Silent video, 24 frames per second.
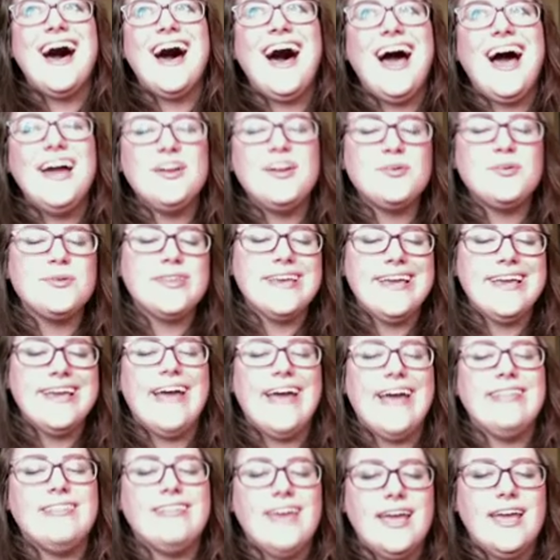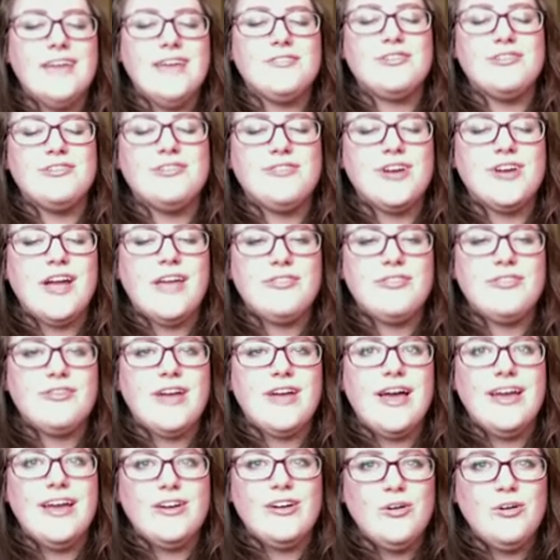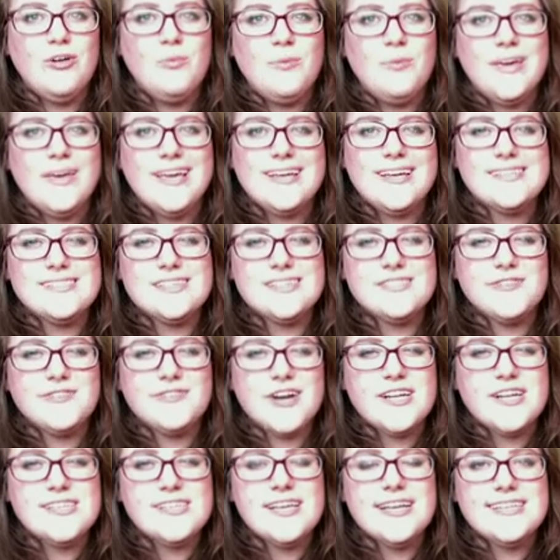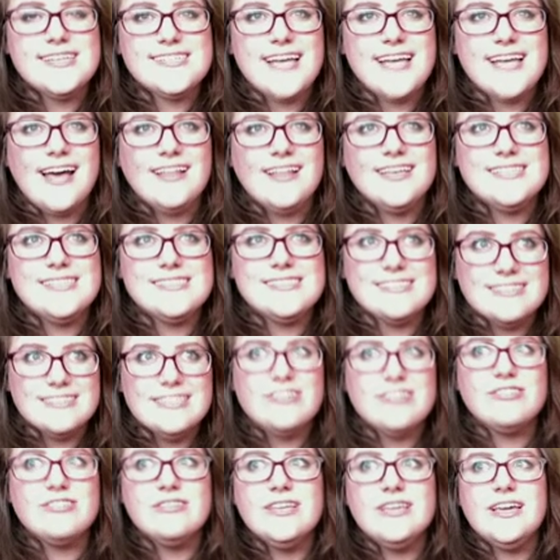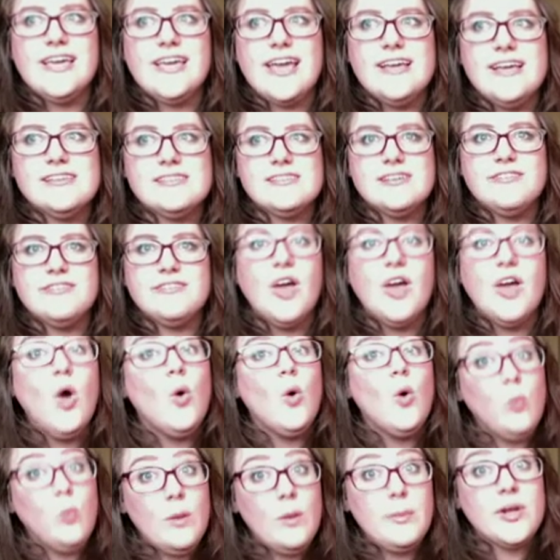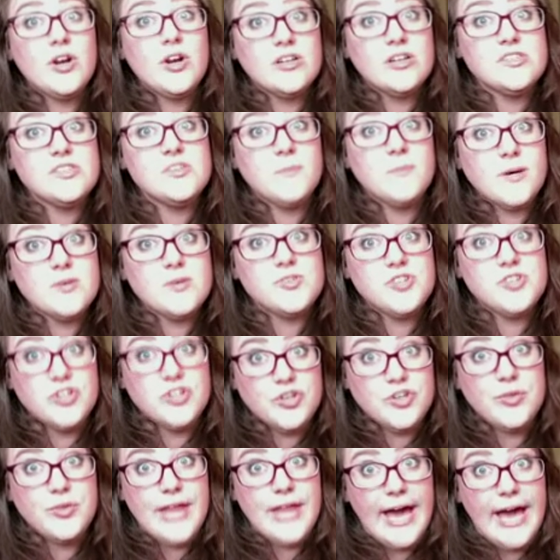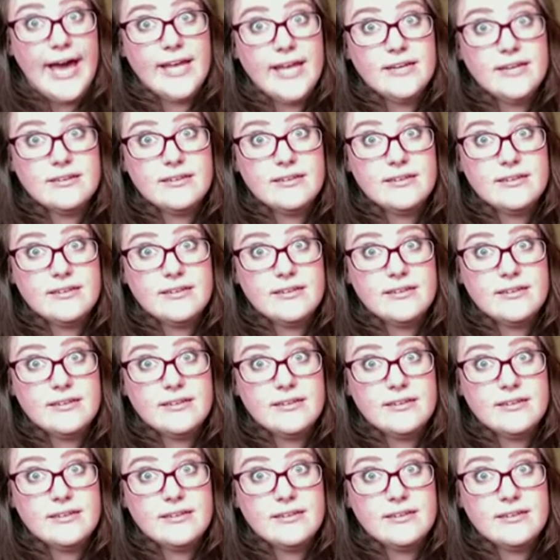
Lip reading: I don't really get the hatred for Katherine Heigl, because as far as I can tell, it's literally a case of women aren't supposed to do that.